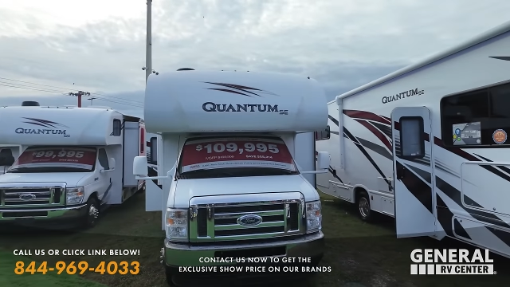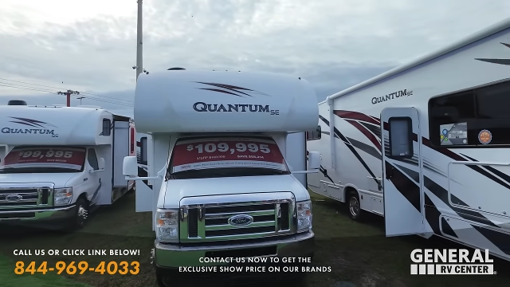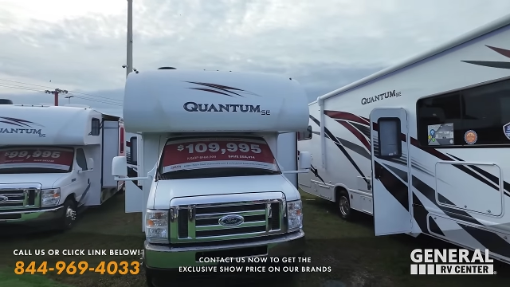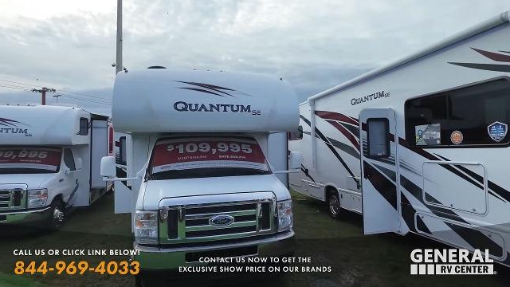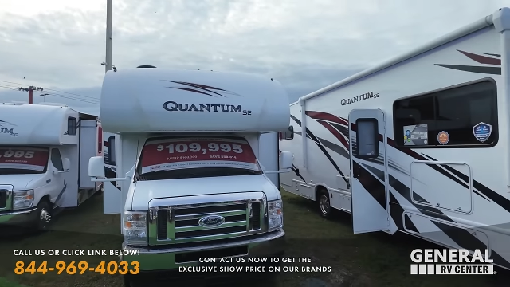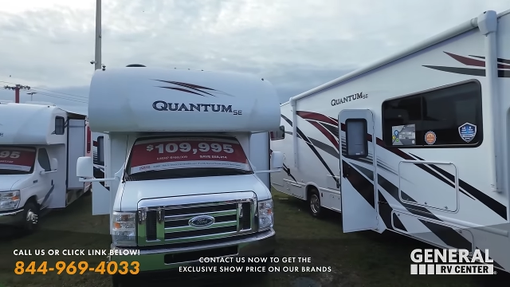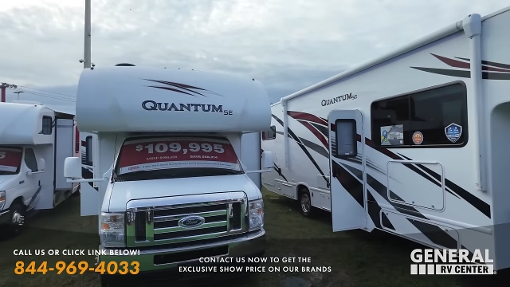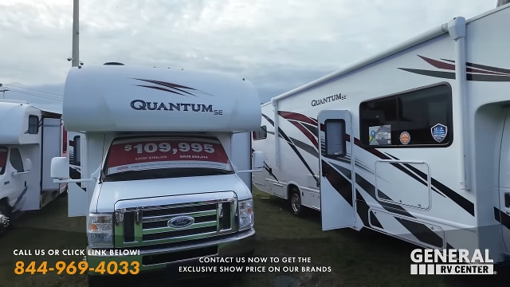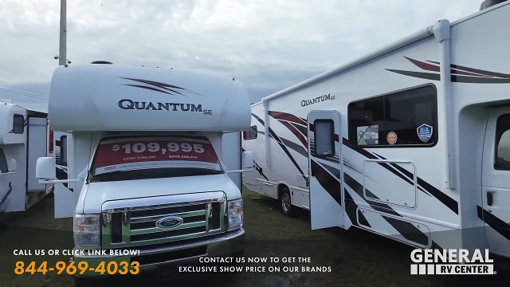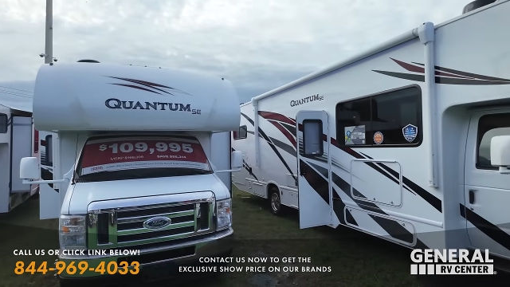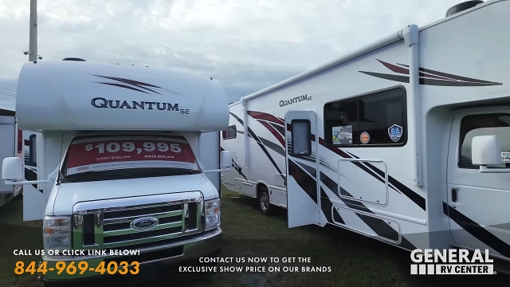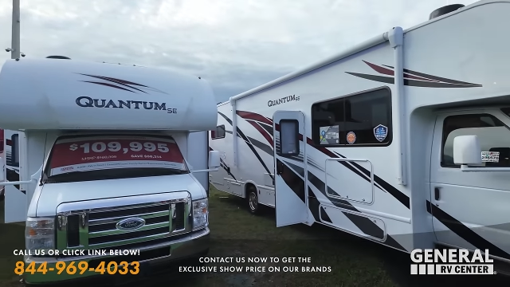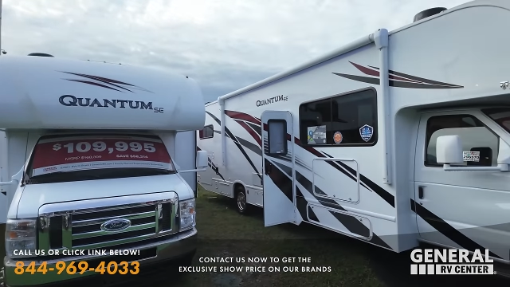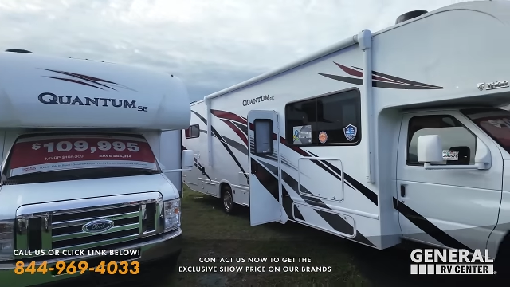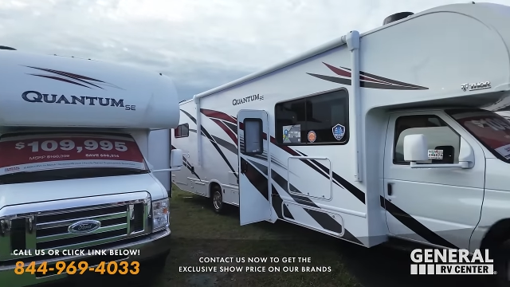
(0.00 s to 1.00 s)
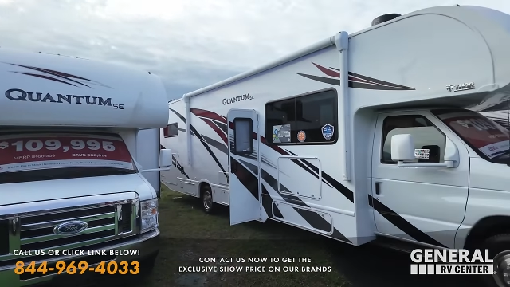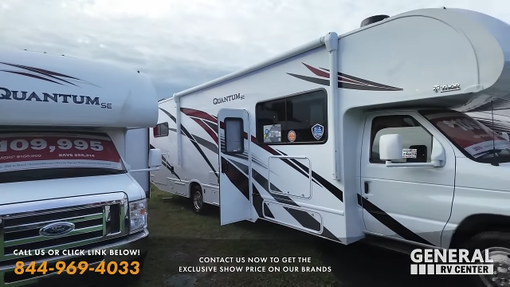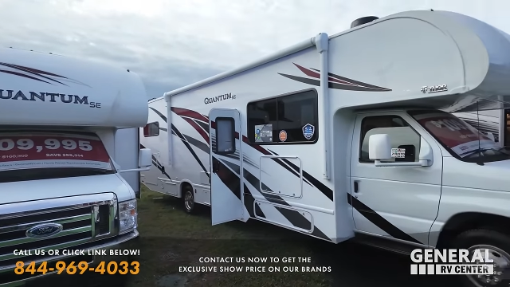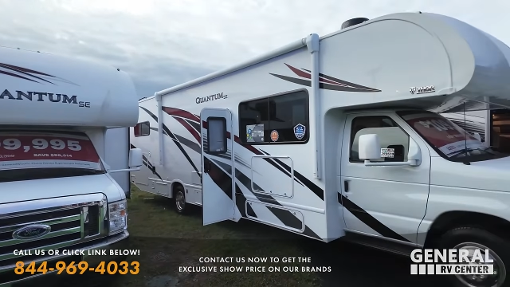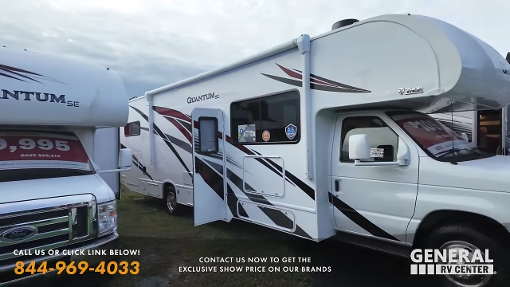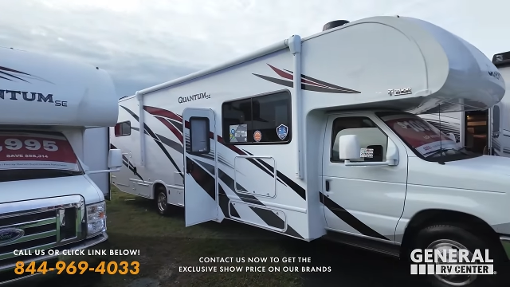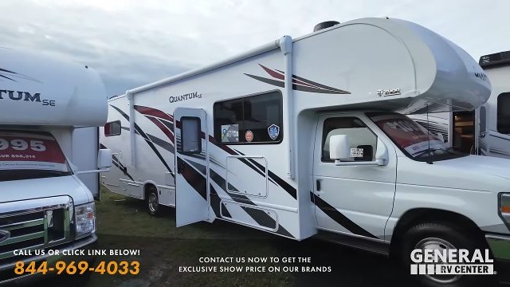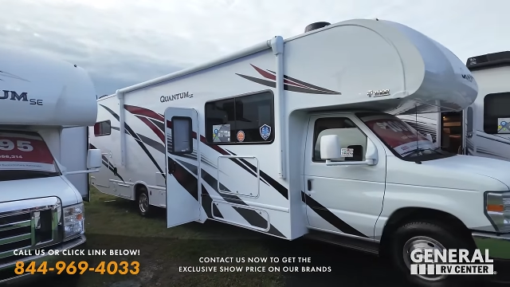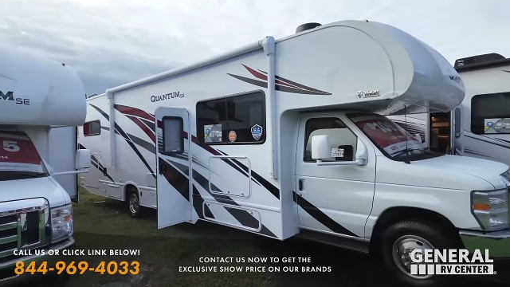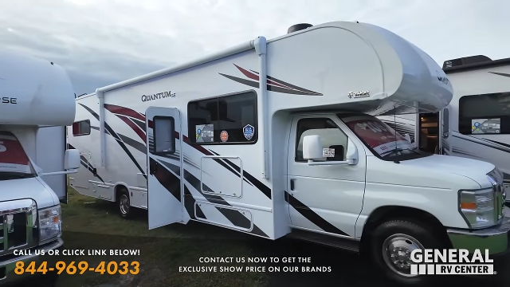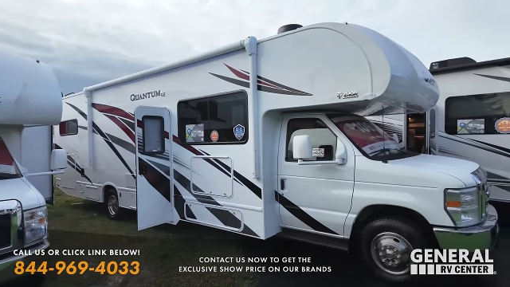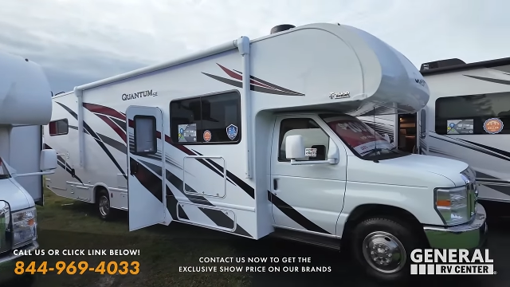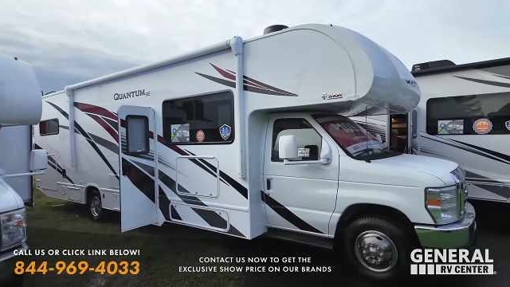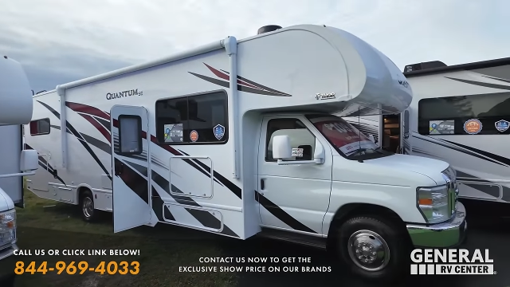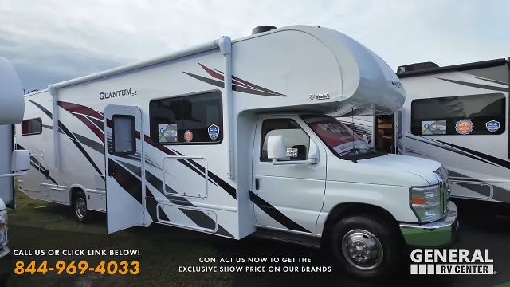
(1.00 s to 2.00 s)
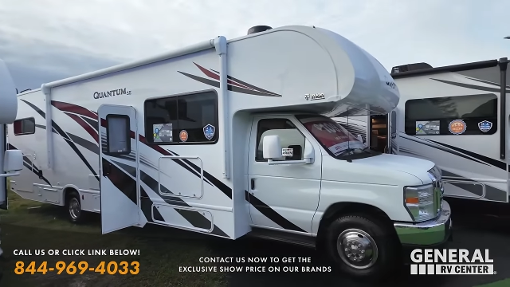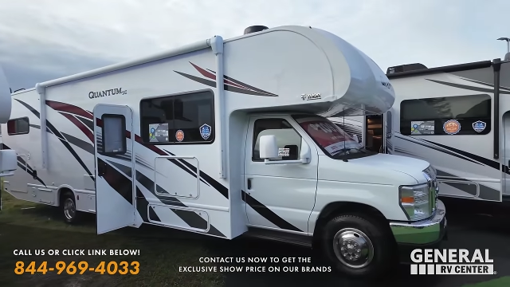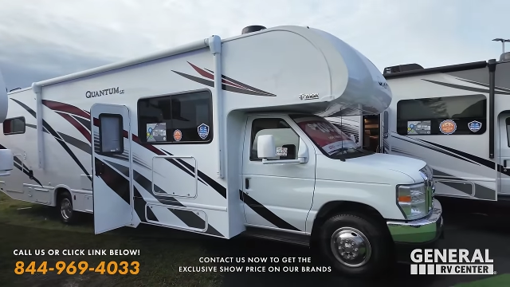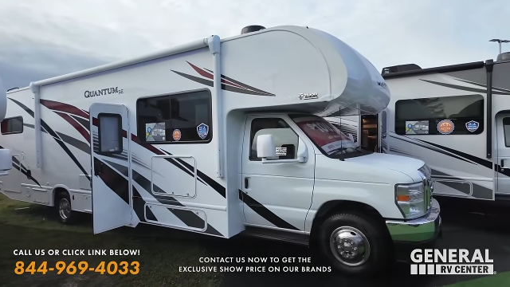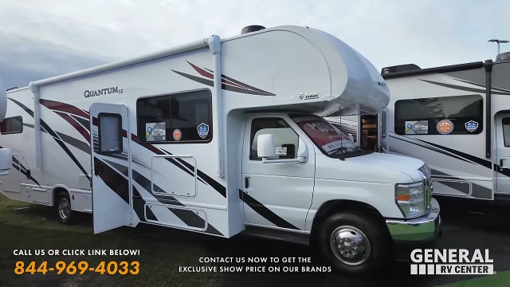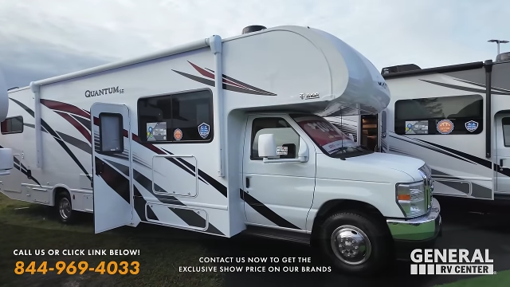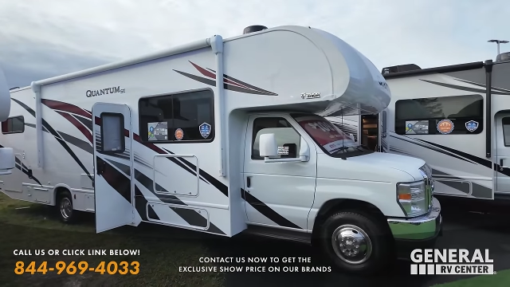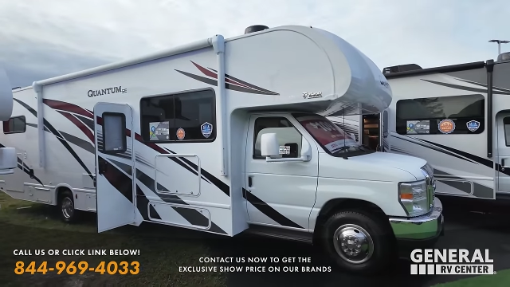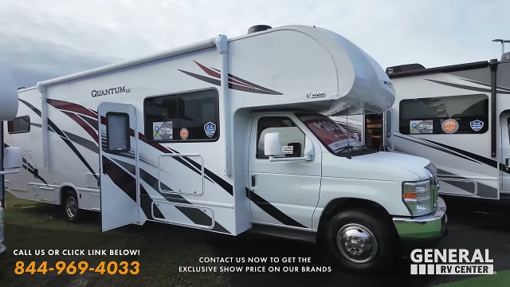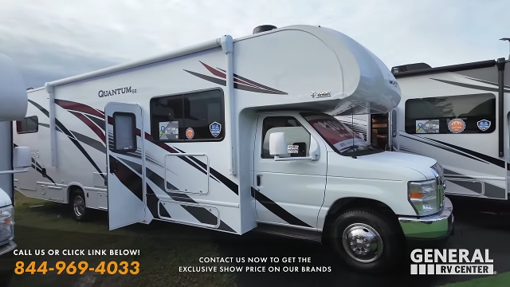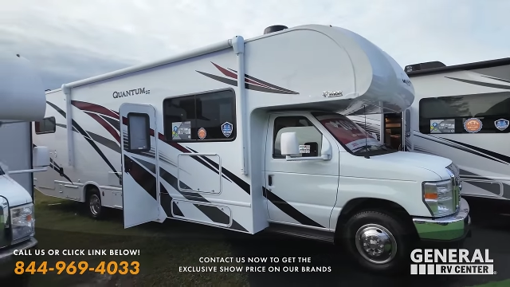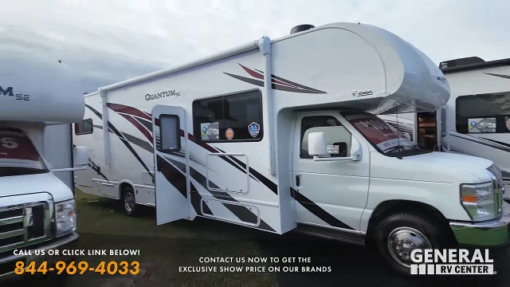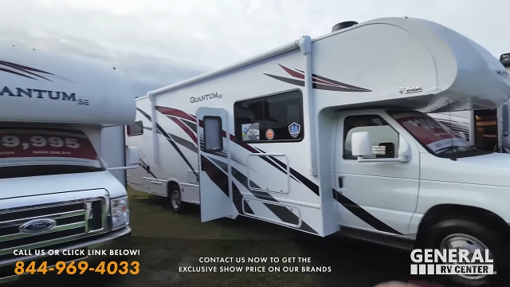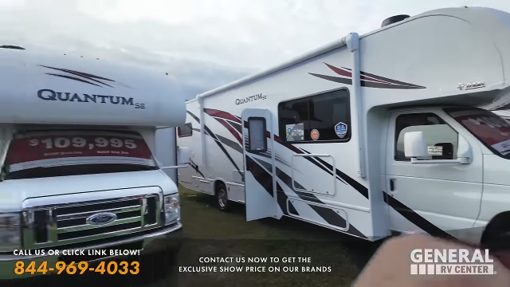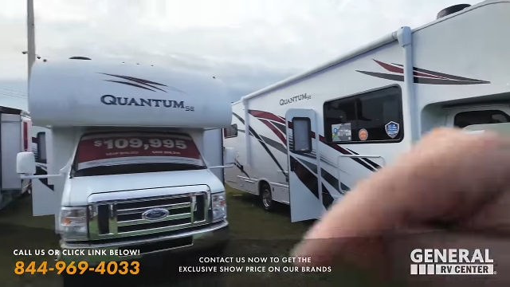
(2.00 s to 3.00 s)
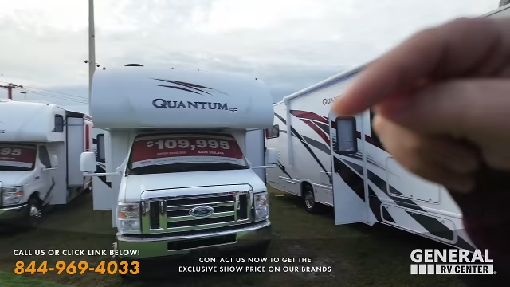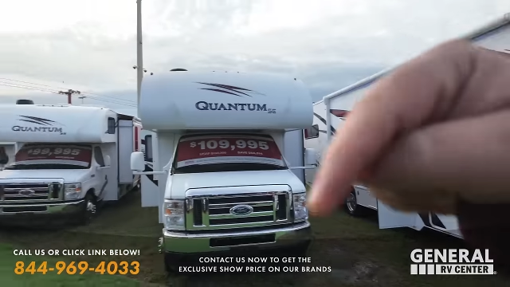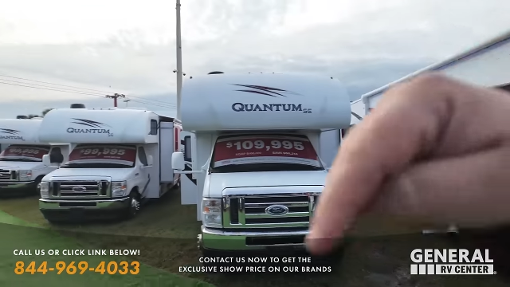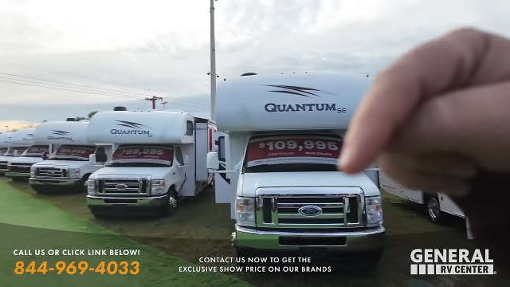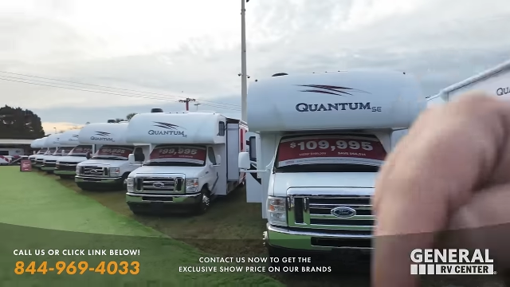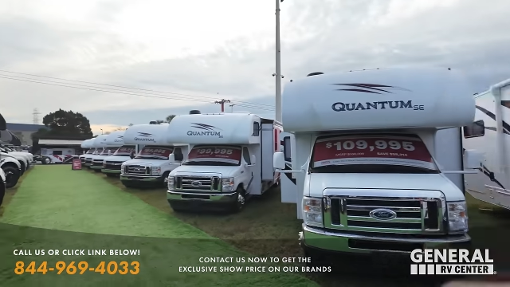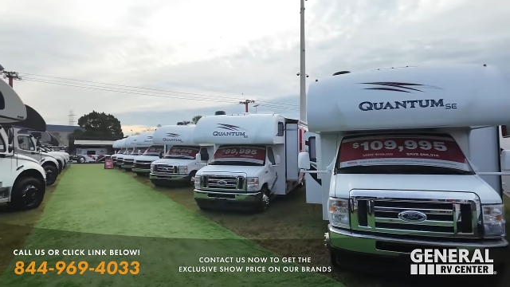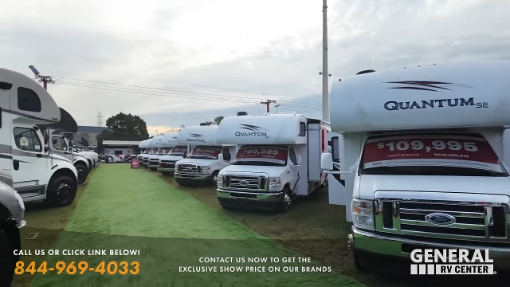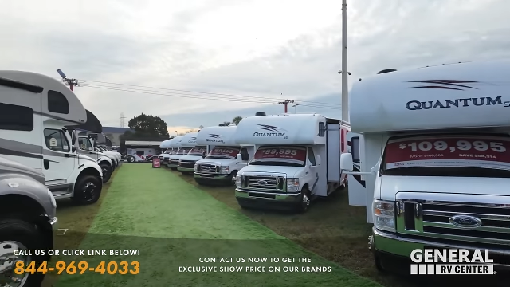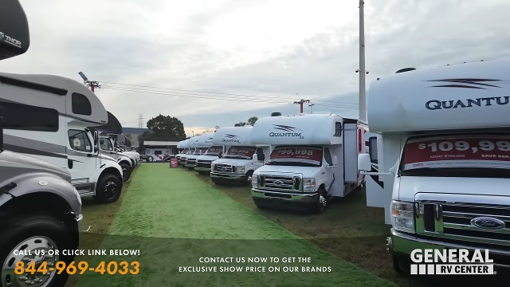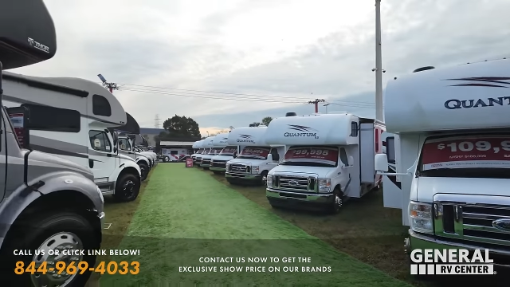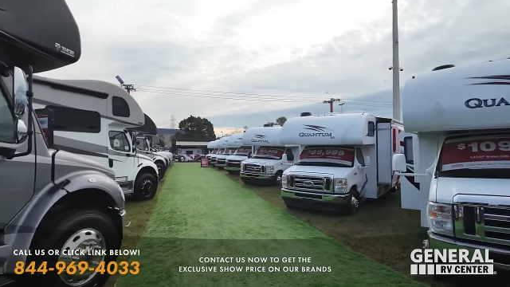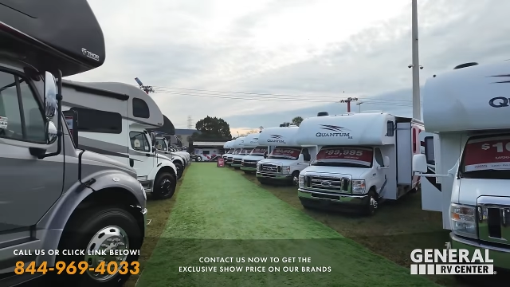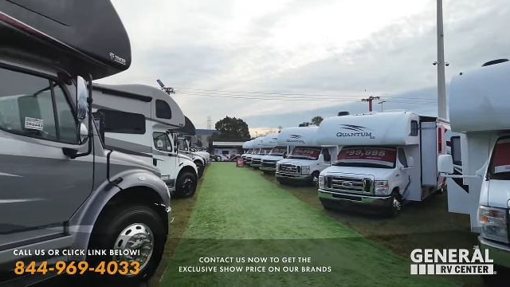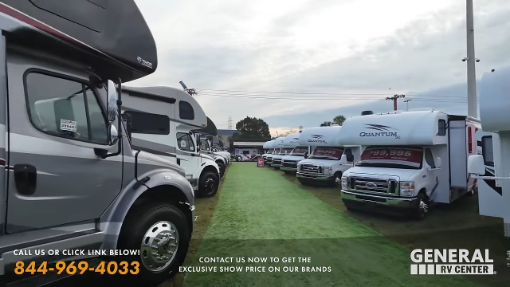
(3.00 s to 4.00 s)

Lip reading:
[unreadable: no face in view]